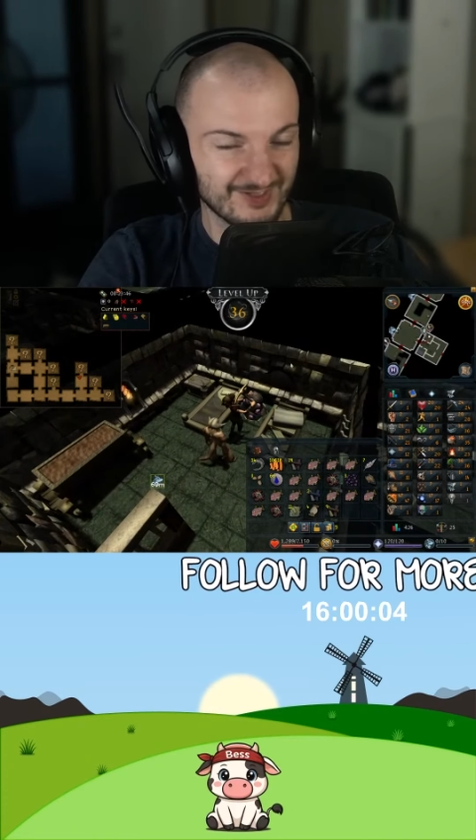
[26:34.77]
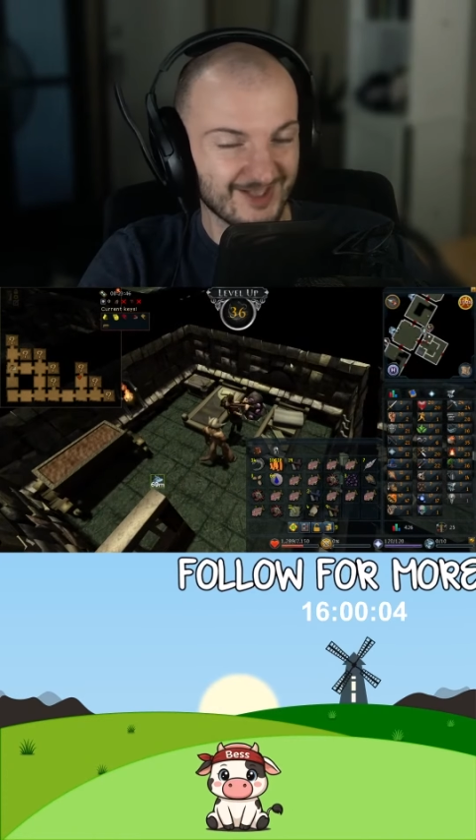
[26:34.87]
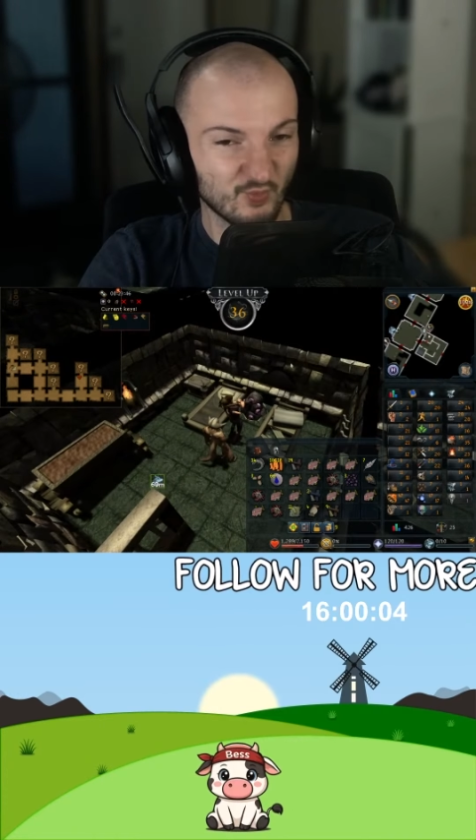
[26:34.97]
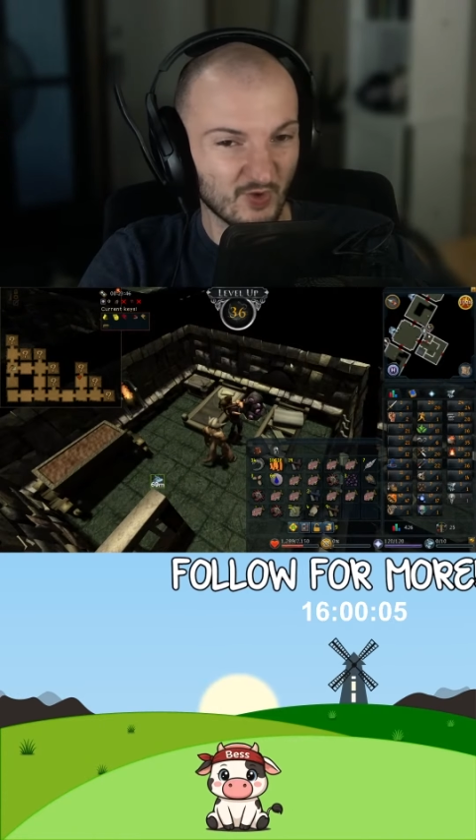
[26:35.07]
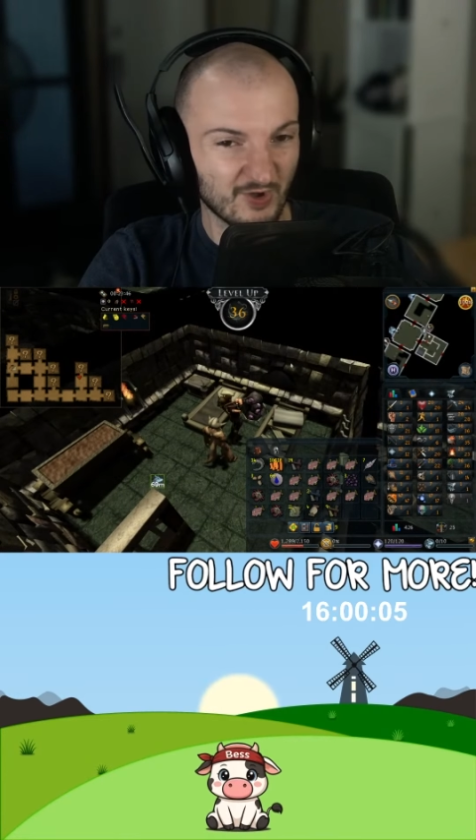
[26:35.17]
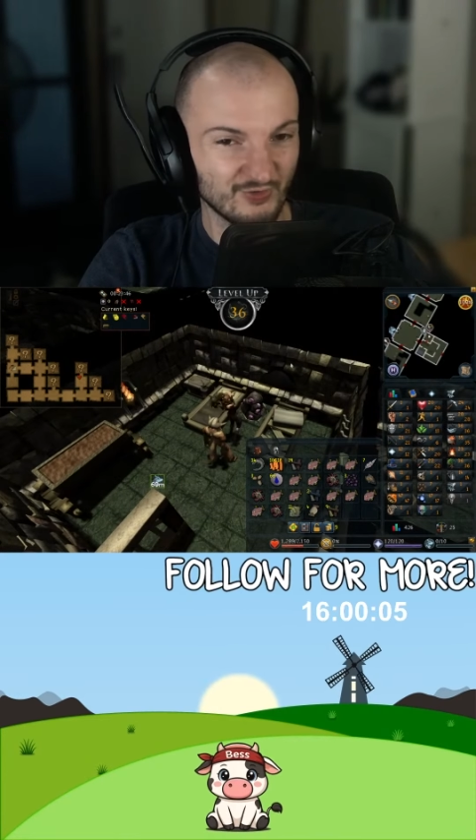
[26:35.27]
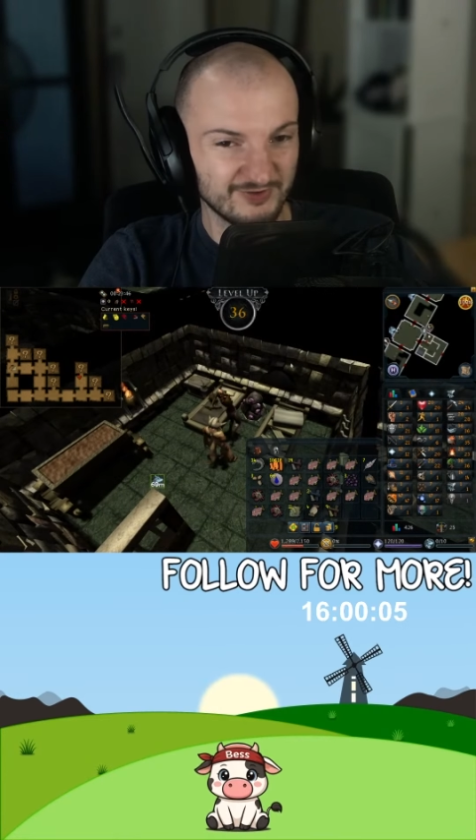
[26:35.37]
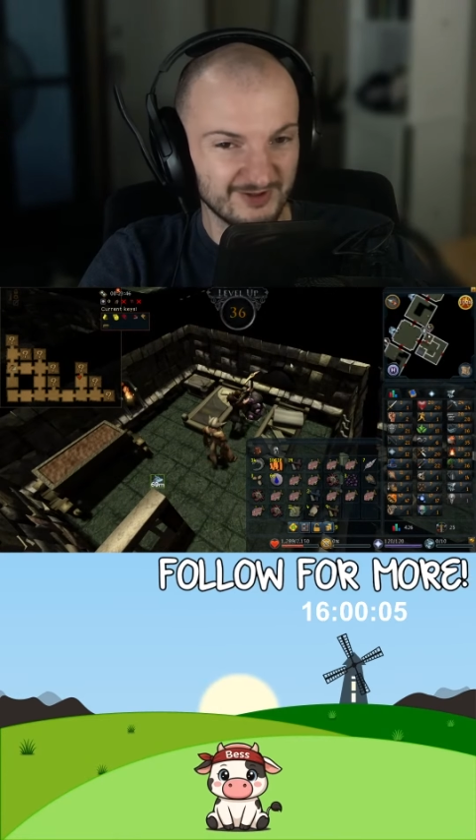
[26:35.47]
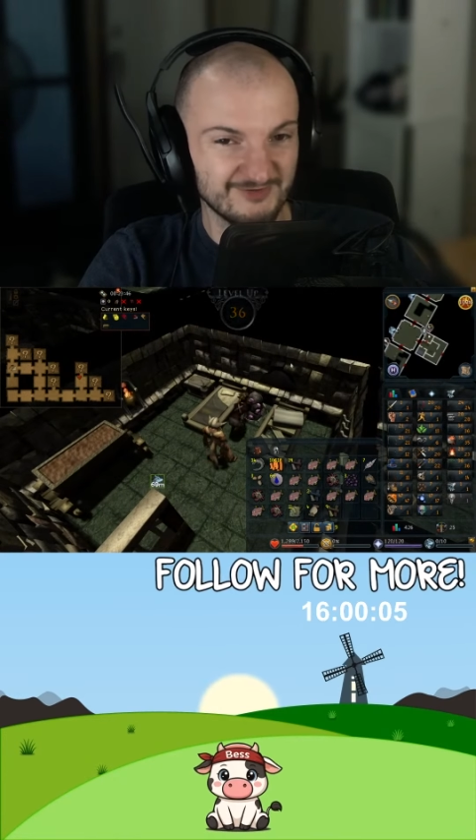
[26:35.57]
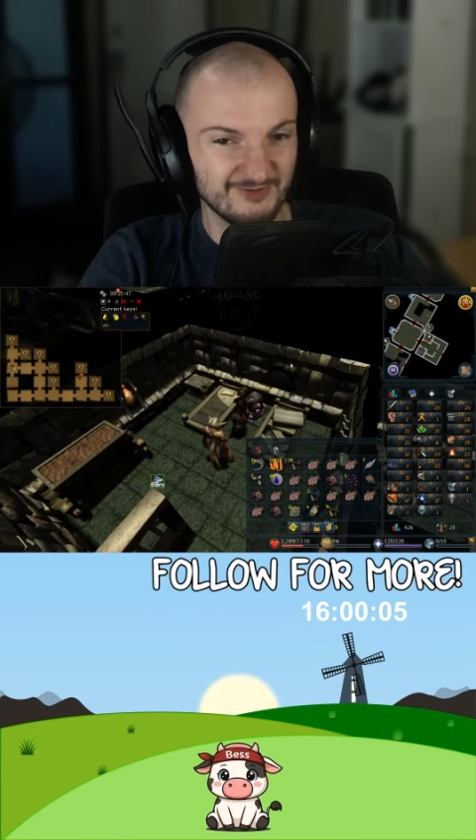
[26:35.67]
I won't
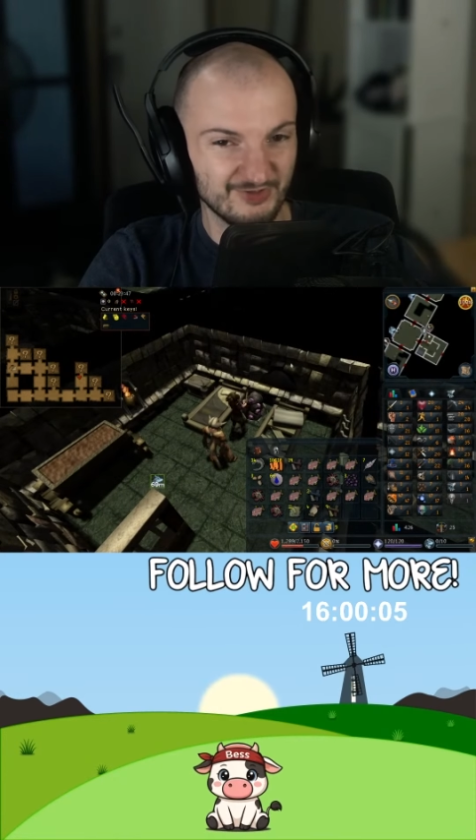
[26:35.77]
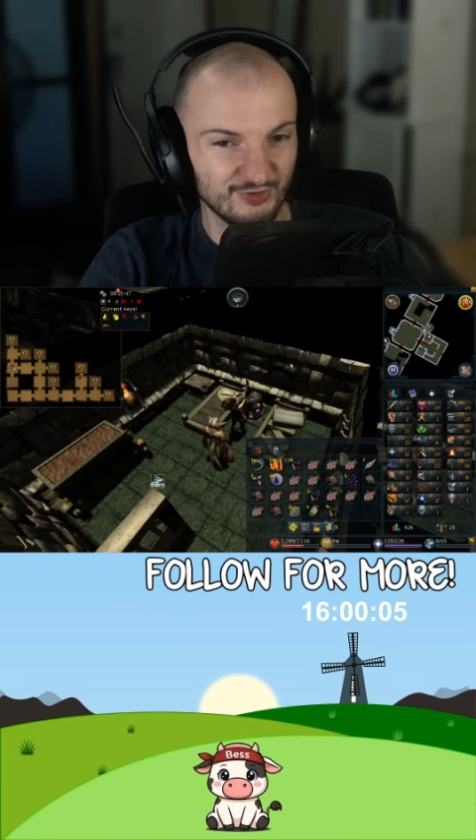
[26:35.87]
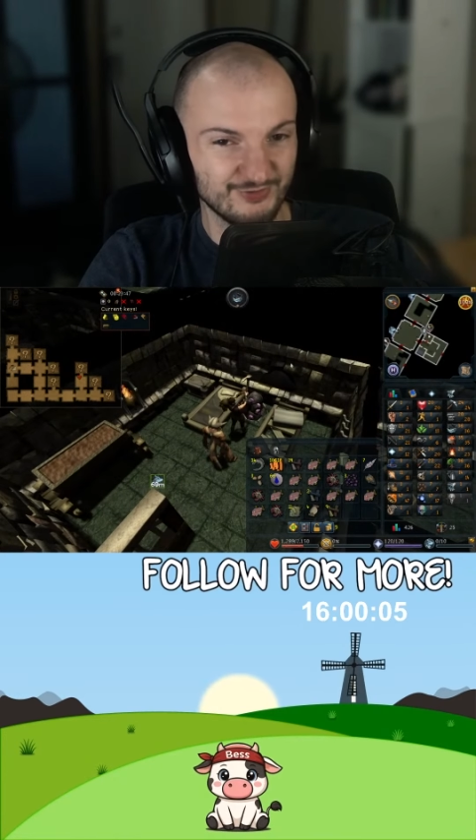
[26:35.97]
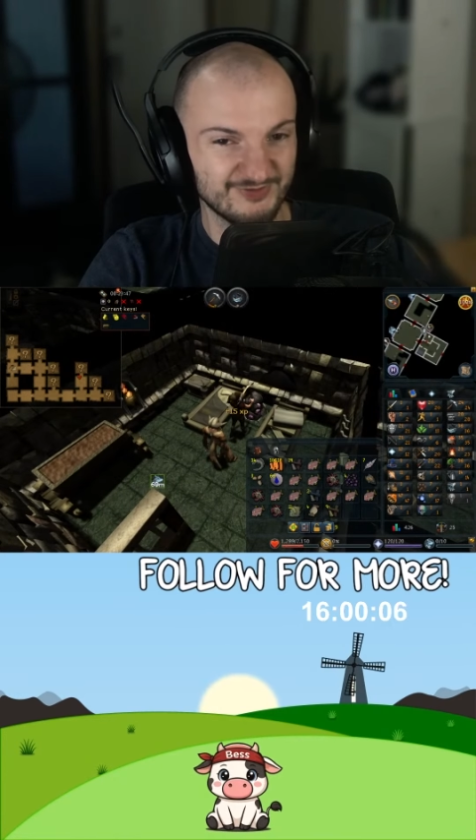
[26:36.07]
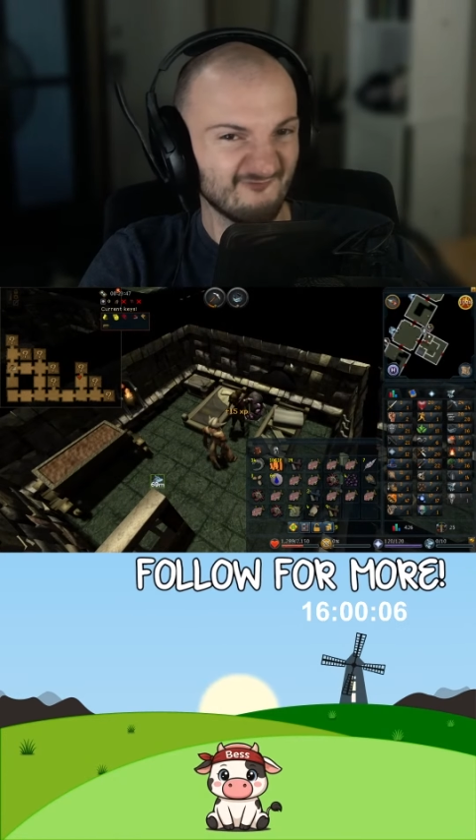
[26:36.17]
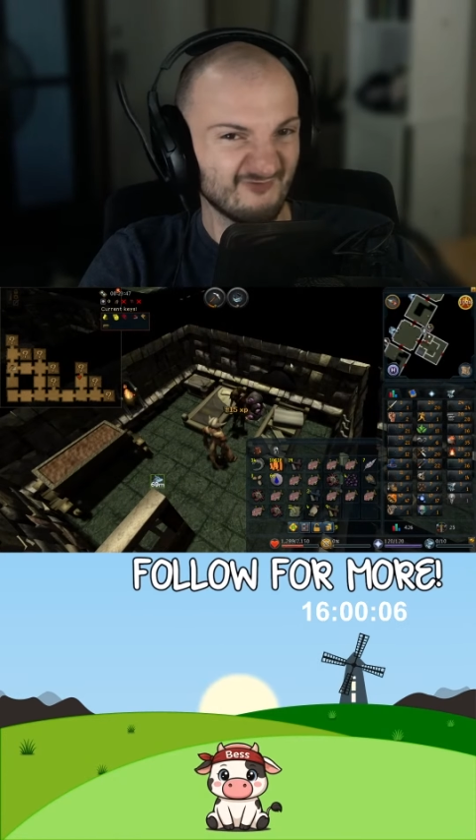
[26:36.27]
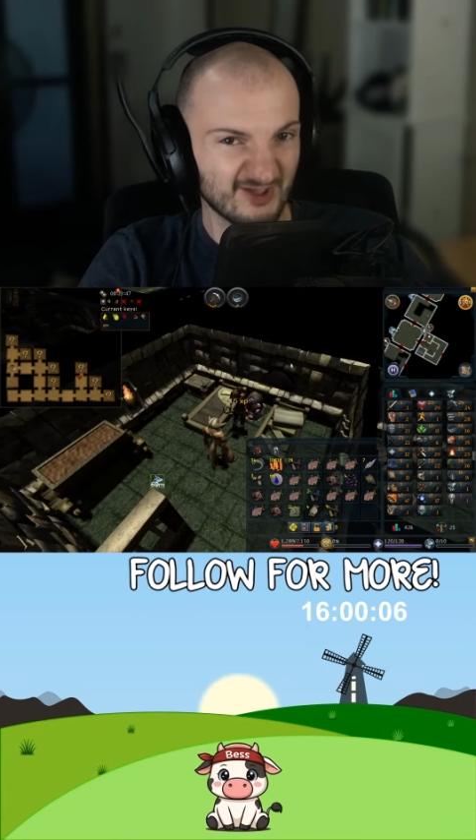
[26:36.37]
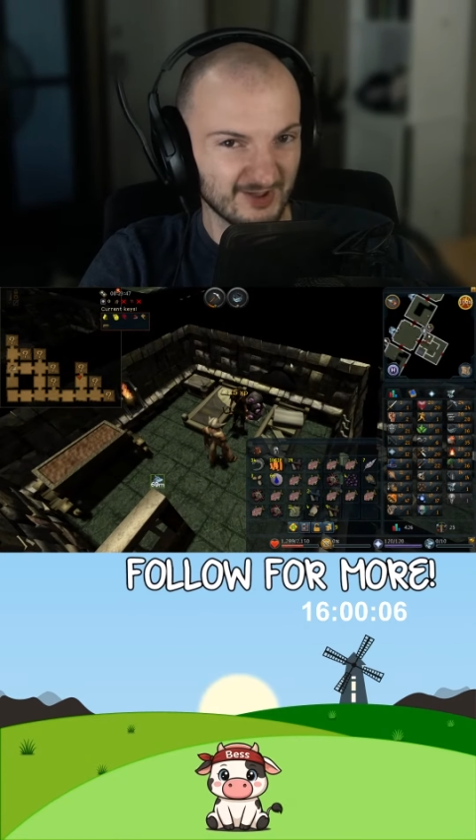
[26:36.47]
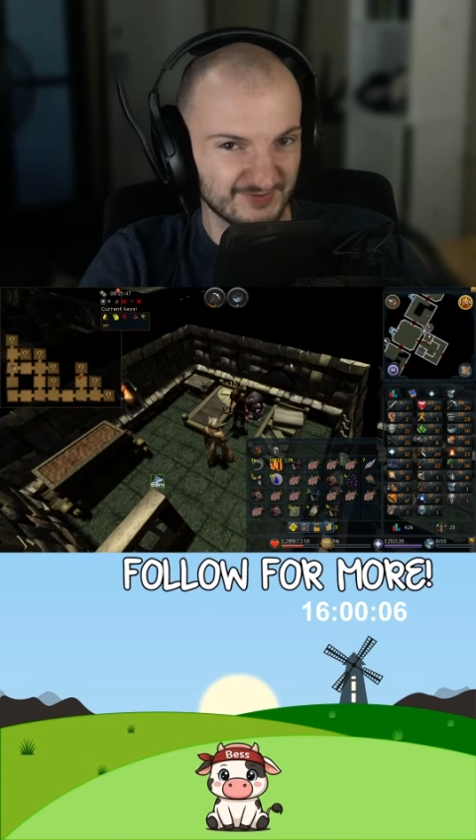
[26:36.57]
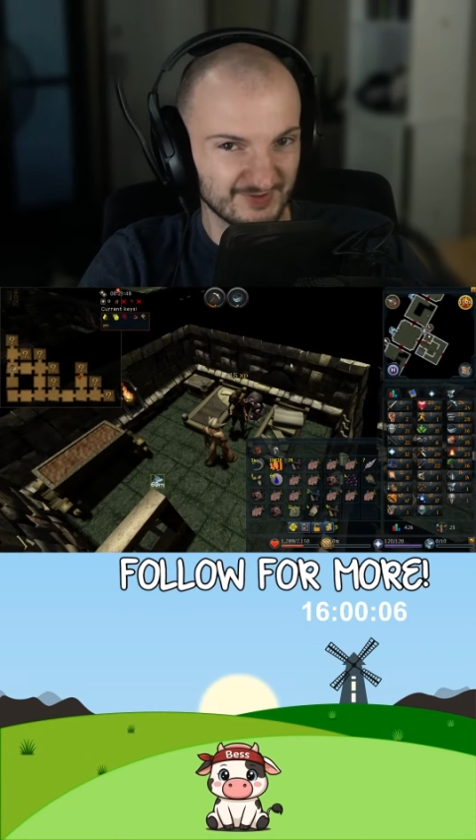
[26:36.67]
need to use
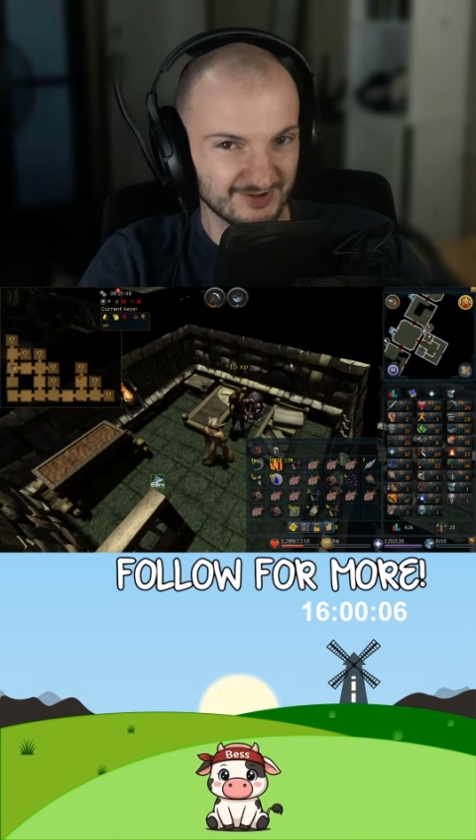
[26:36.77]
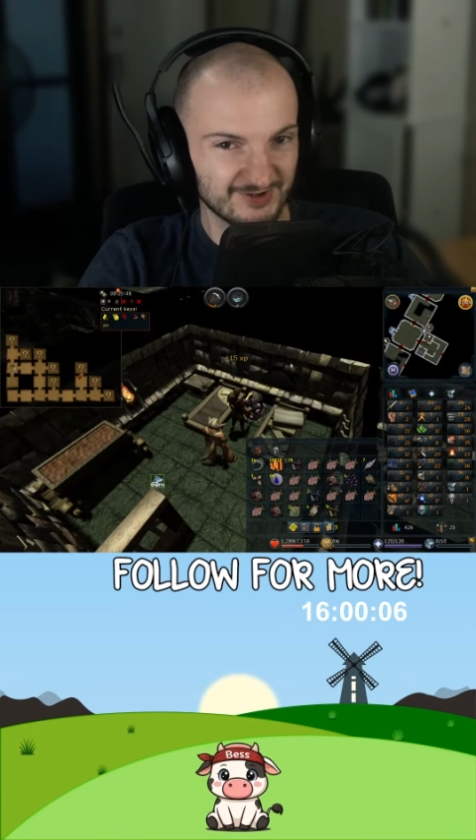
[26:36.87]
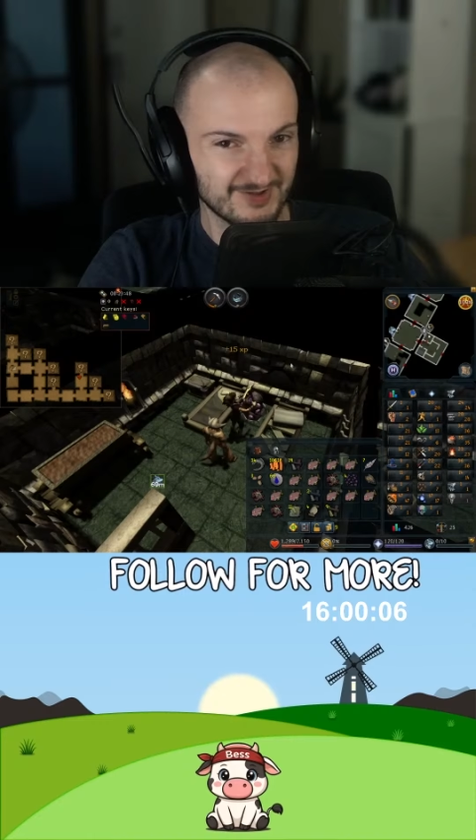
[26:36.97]
divination.